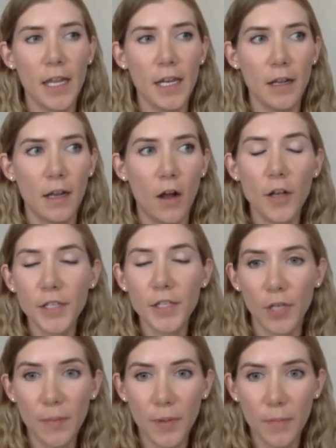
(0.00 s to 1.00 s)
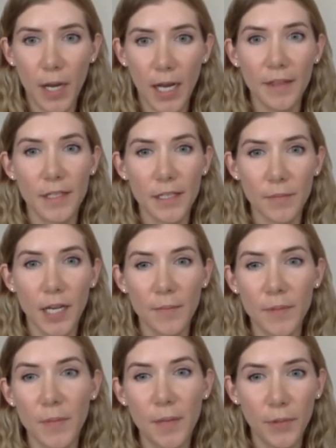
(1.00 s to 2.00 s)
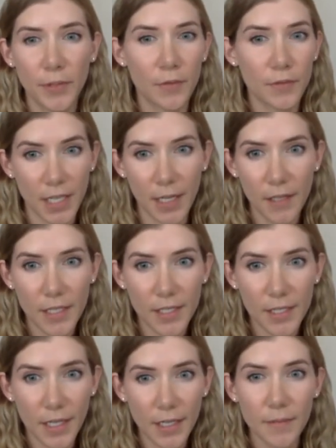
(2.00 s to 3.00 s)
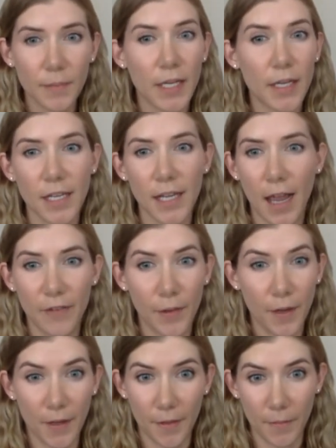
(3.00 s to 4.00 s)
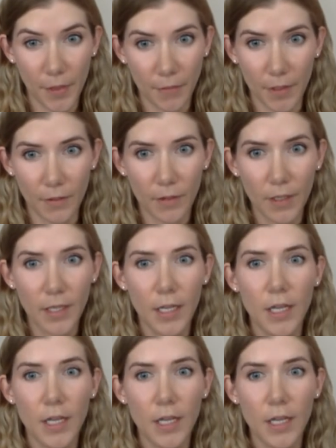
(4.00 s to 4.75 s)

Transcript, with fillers: And then also keep in mind that sometimes people don't say these things because they haven't thought them through.